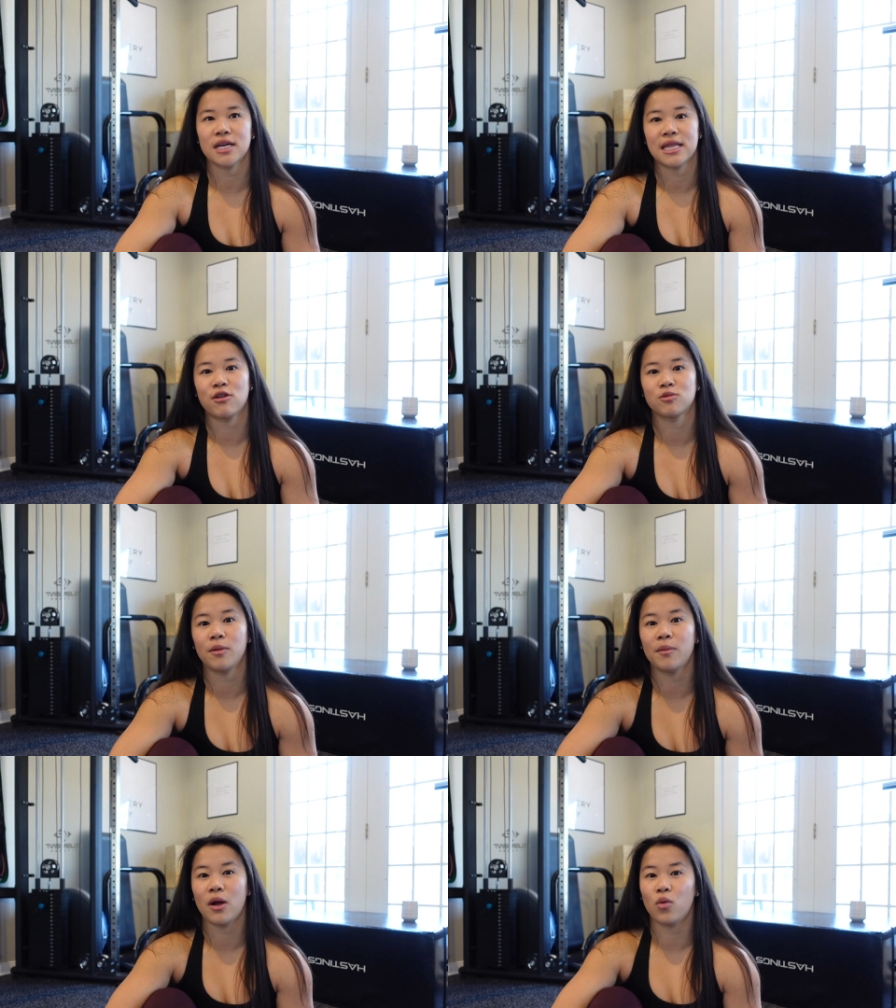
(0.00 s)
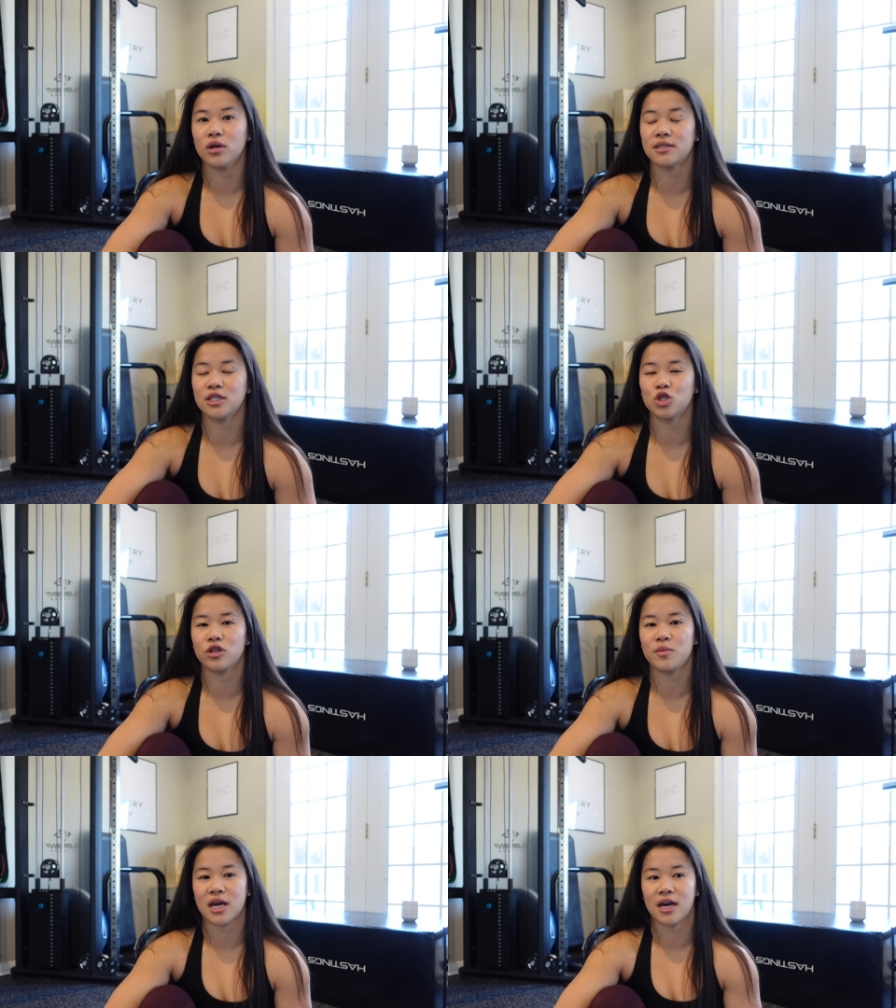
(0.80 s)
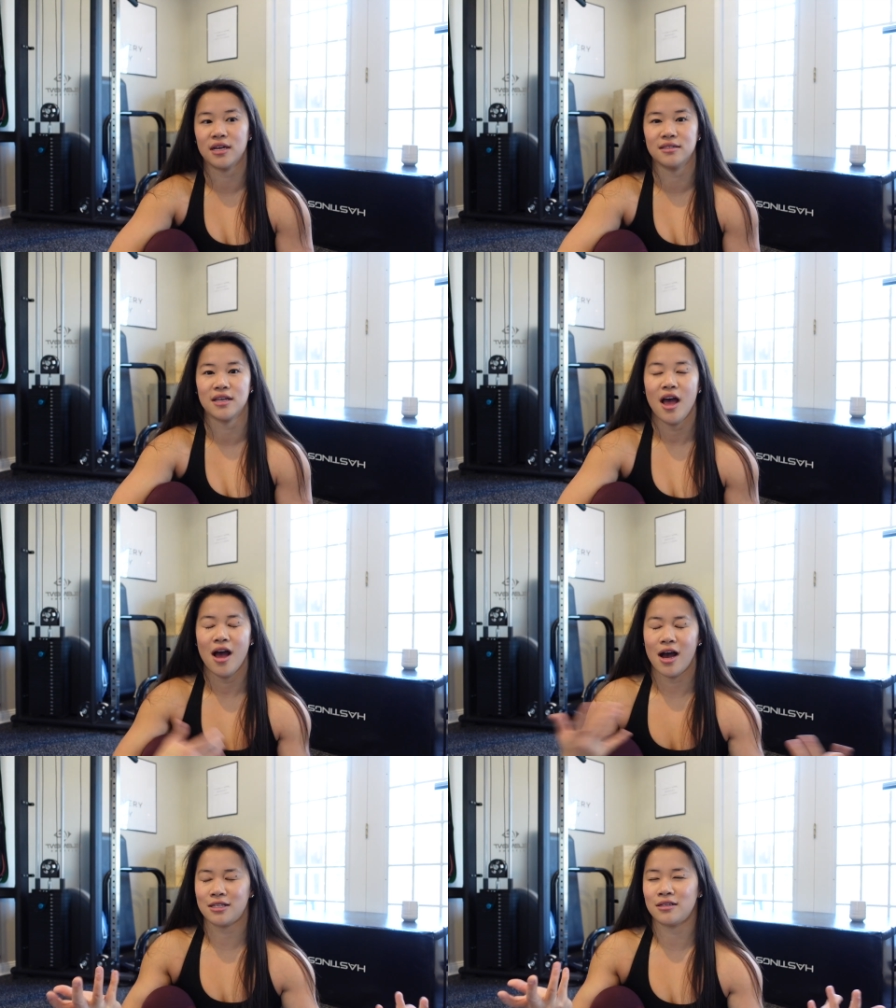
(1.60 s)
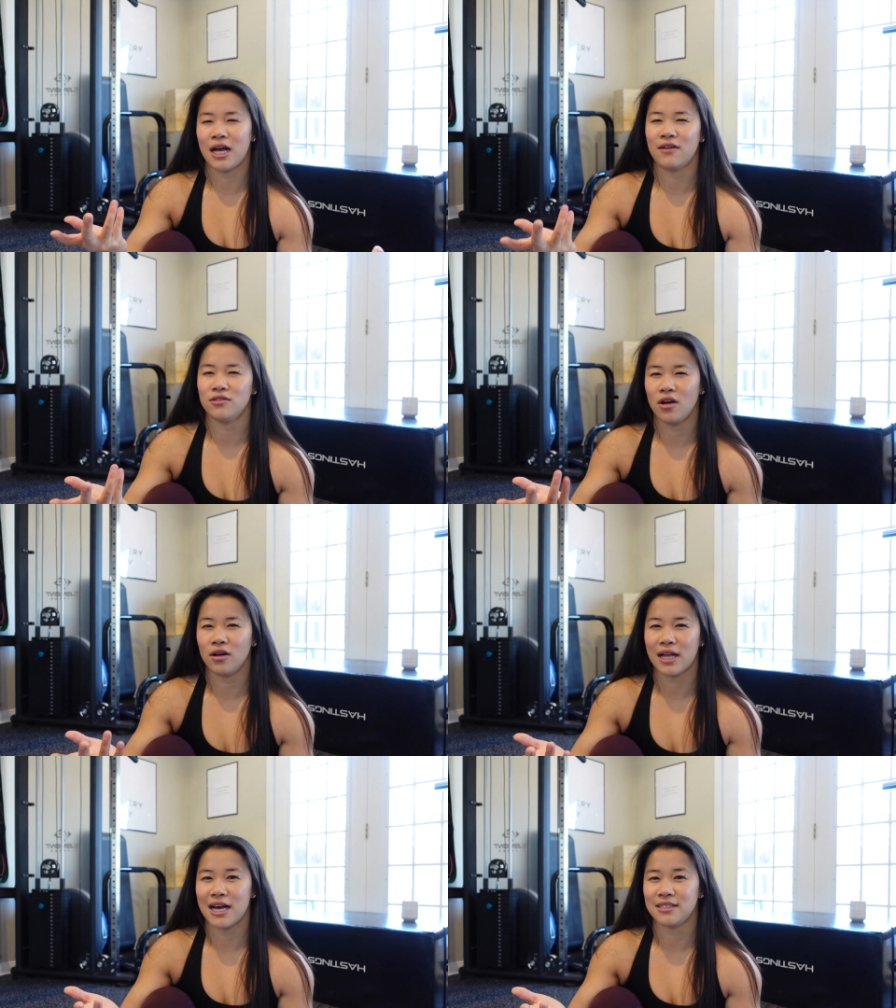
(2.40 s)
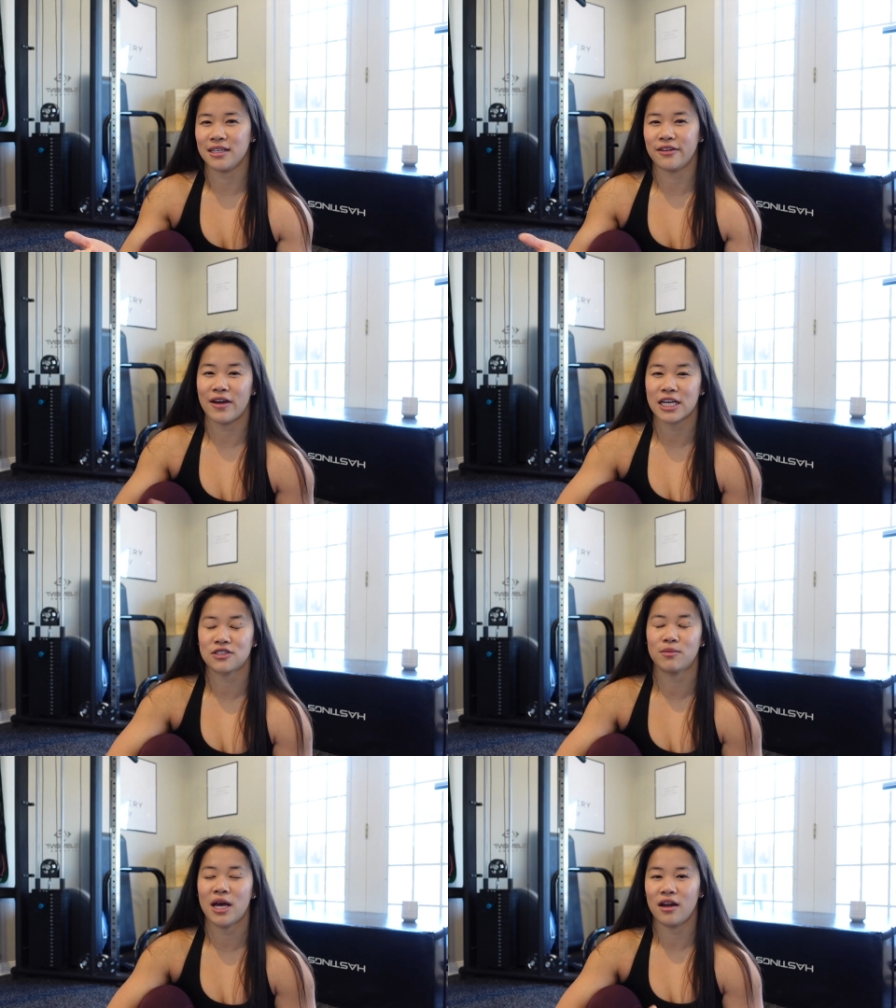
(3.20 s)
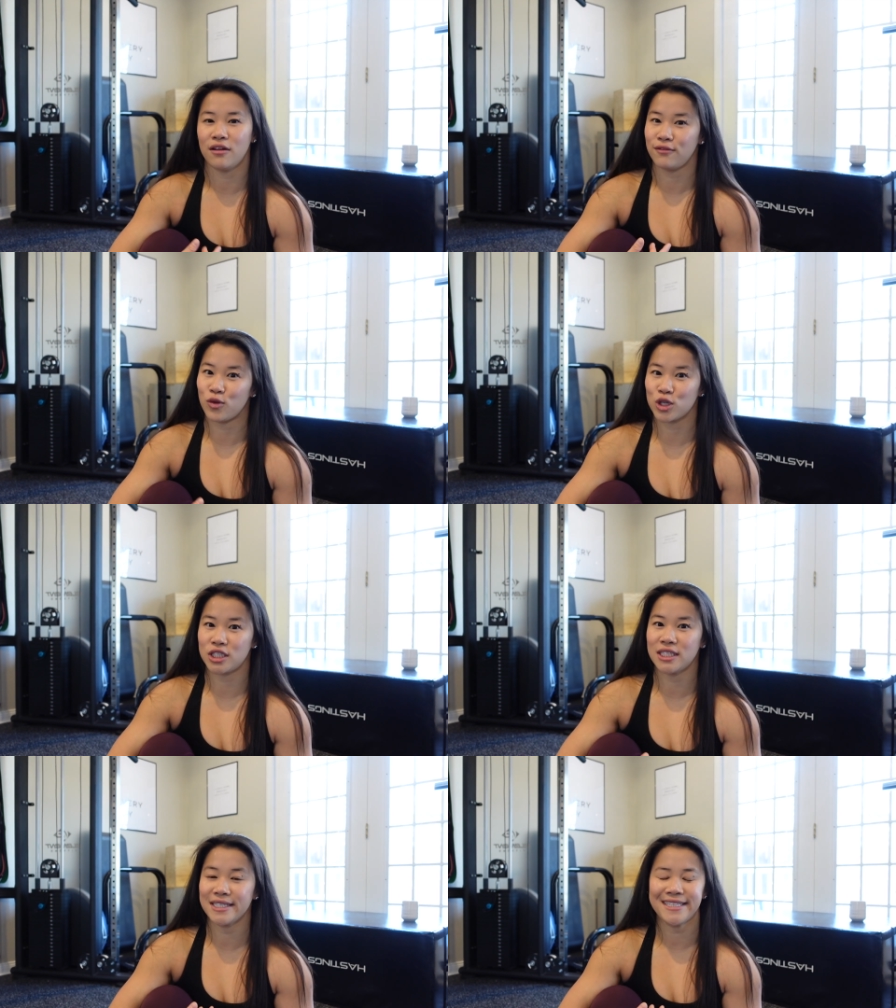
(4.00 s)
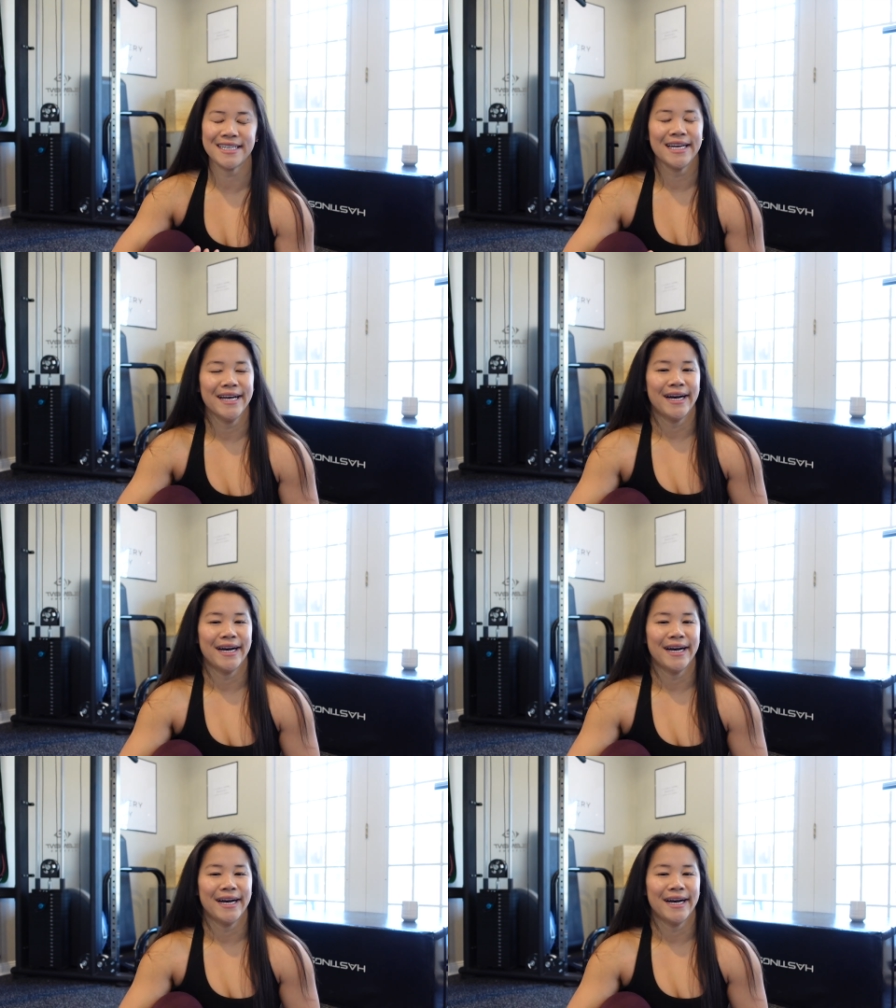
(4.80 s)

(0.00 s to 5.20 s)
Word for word: And that was probably my worst injury because I still have long lasting effects from that, unfortunately.